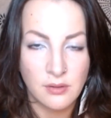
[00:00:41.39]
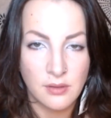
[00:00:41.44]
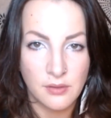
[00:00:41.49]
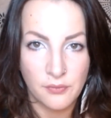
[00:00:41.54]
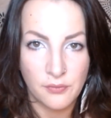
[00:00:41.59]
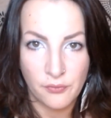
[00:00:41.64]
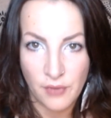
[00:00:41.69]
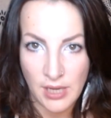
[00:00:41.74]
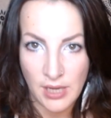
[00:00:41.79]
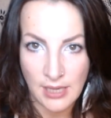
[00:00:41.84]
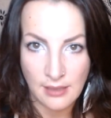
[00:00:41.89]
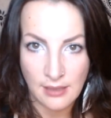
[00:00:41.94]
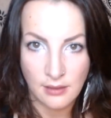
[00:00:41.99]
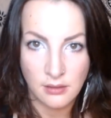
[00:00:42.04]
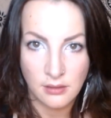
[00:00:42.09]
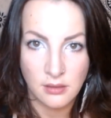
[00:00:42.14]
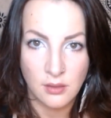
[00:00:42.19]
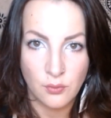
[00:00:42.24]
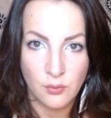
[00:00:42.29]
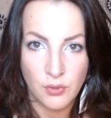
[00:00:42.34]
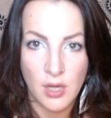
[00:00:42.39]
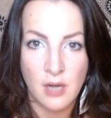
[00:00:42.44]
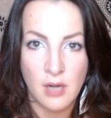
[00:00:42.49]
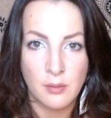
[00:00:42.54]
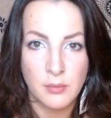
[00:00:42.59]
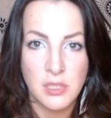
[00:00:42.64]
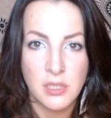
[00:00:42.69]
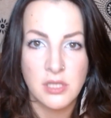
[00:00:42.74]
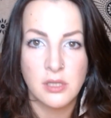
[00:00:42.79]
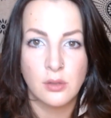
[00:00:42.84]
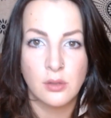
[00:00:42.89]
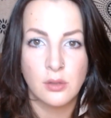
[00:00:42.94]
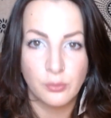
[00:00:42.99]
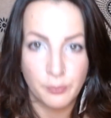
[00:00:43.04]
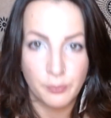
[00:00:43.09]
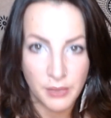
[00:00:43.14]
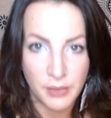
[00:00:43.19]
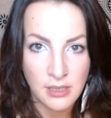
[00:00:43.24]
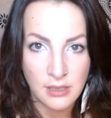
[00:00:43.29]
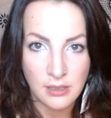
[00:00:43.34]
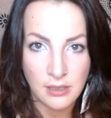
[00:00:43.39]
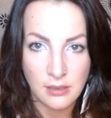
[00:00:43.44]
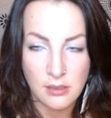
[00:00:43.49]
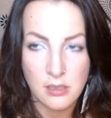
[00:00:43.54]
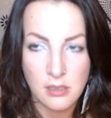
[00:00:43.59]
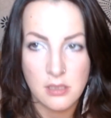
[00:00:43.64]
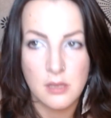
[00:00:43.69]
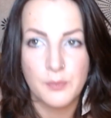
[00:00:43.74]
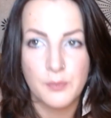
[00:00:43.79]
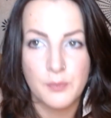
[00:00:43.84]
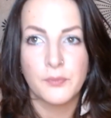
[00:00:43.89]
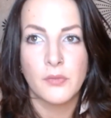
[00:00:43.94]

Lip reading: the fact that we are mystical beings,